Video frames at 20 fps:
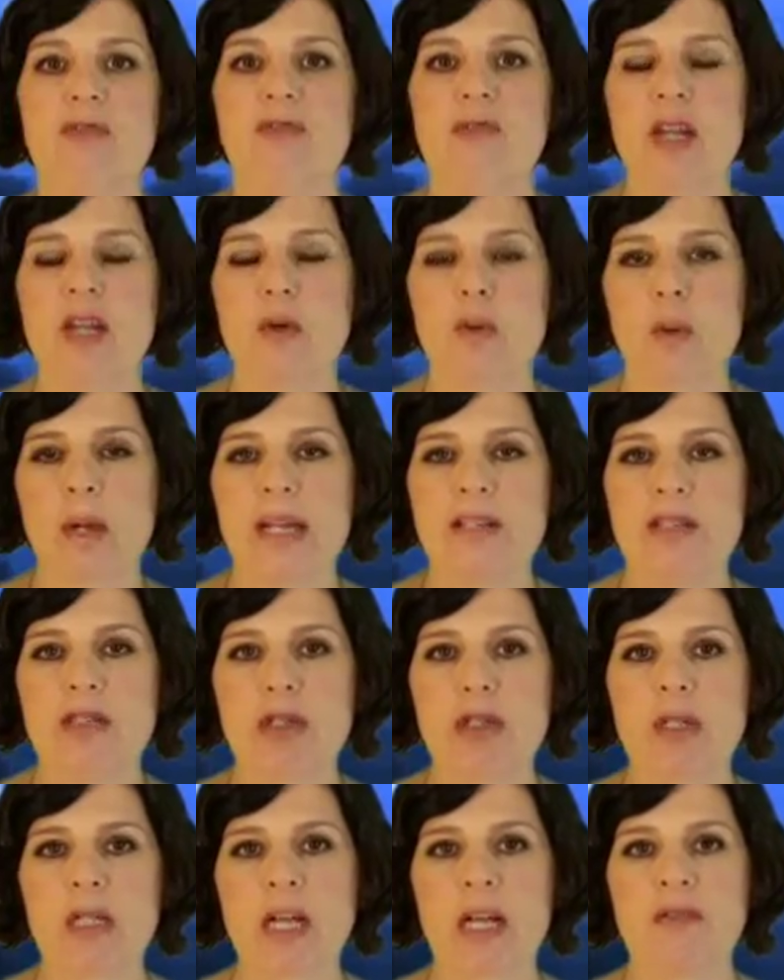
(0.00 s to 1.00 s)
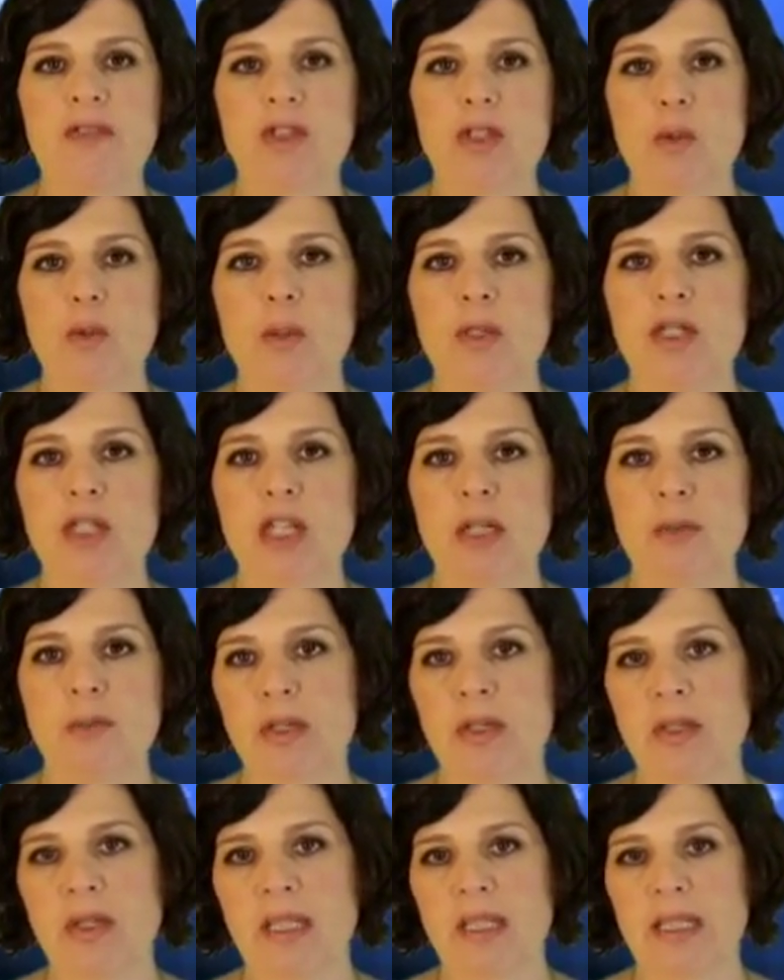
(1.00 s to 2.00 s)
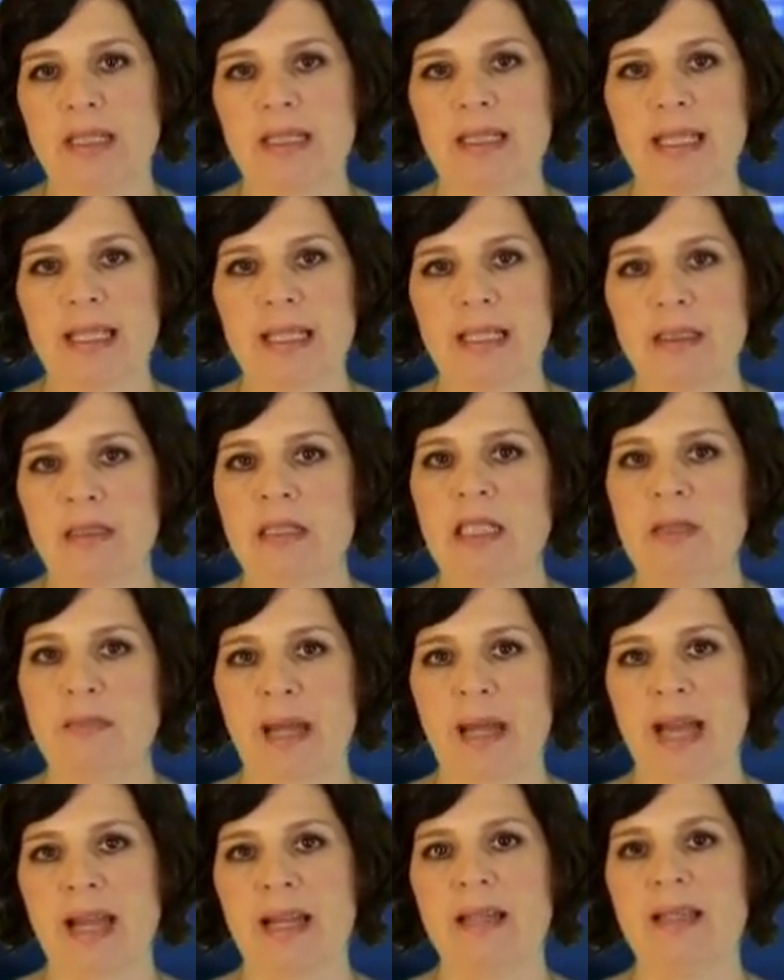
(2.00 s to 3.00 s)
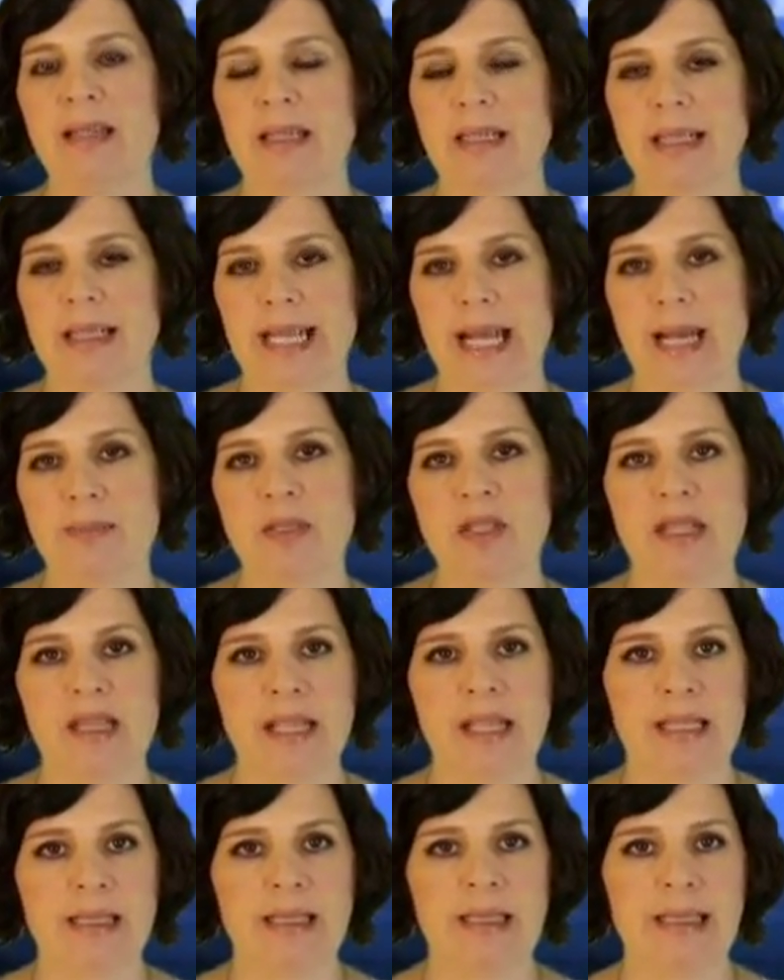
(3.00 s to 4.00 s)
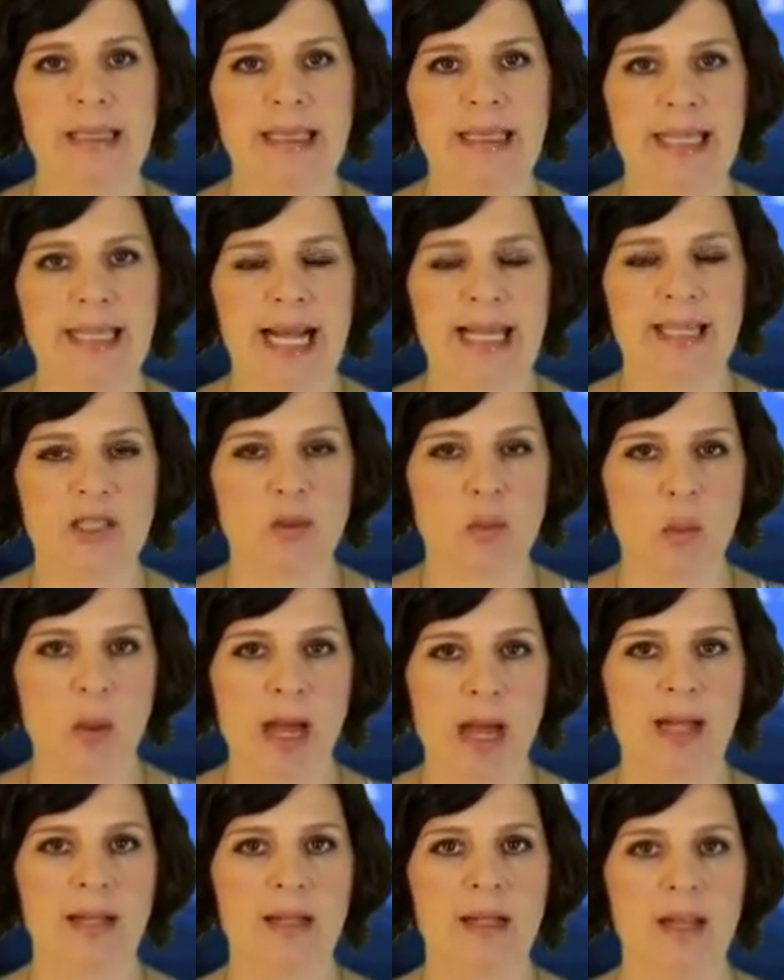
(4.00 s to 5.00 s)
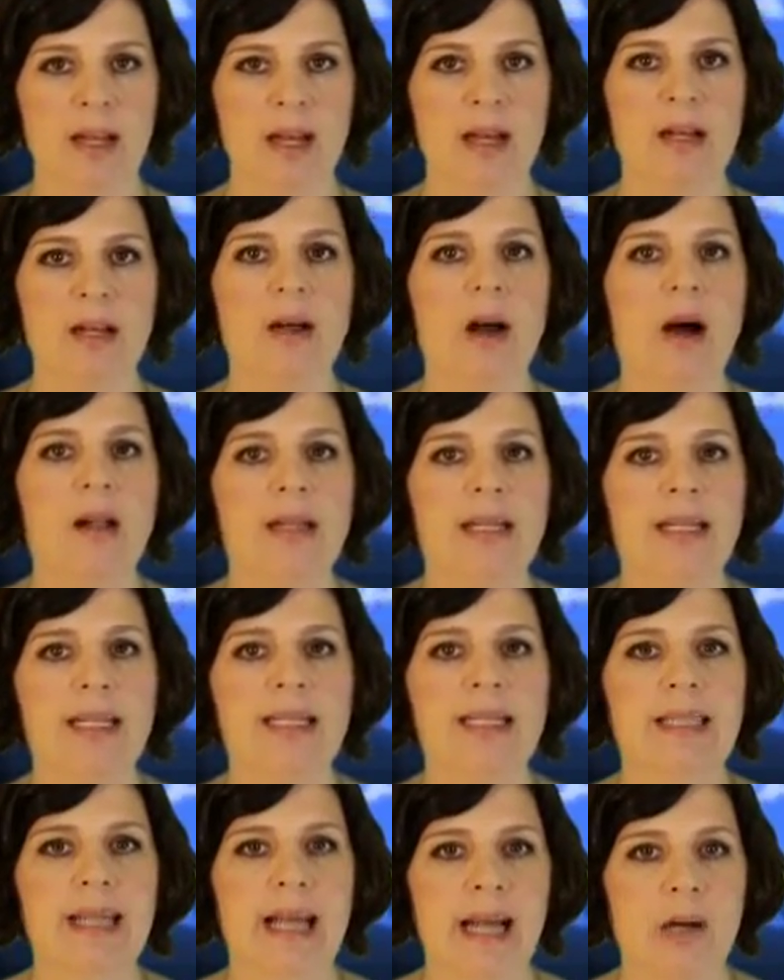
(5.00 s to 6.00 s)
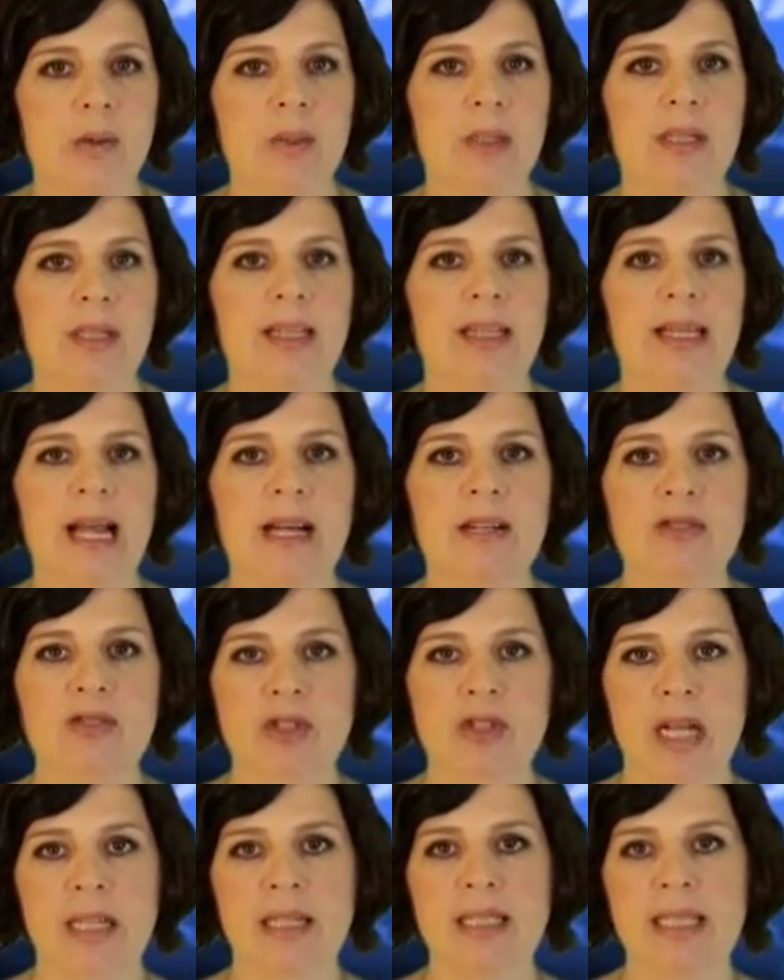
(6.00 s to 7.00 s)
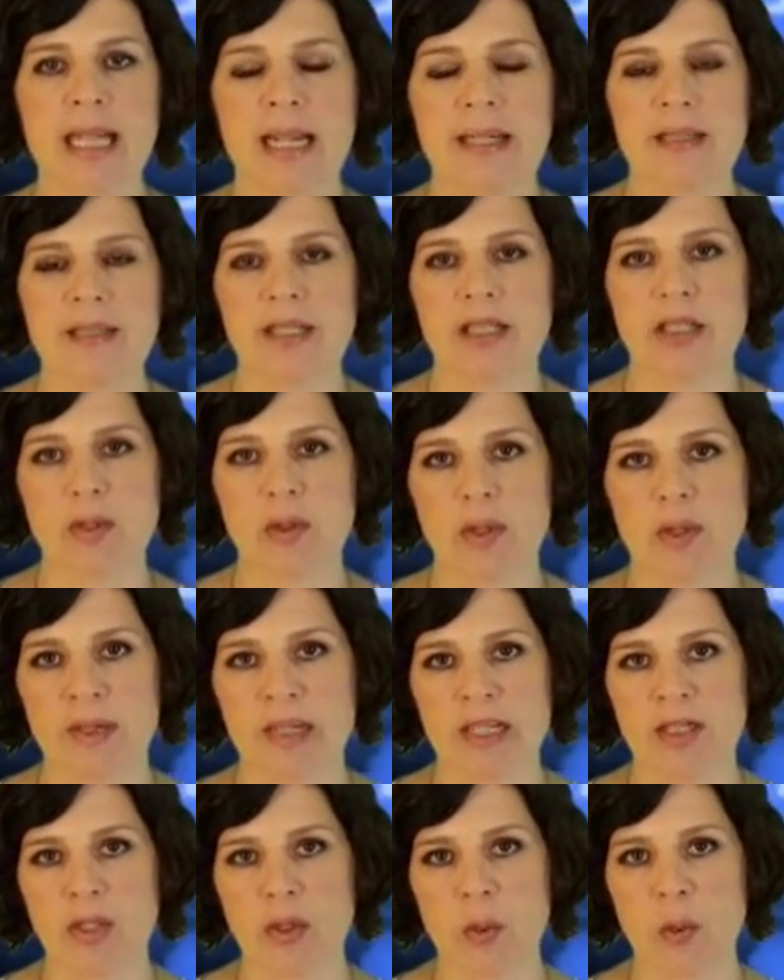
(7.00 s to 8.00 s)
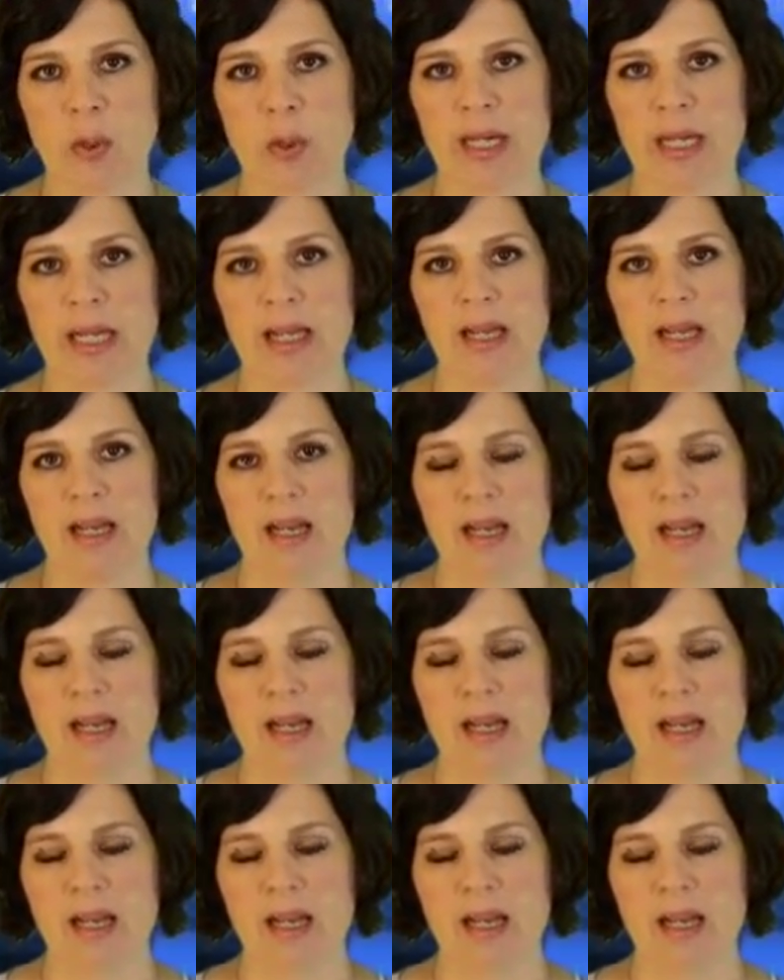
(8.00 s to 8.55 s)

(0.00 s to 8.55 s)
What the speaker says: Federation of Jewish Communities in Spain condemned the incident as well, calling it cowardly, unjust, and discriminatory.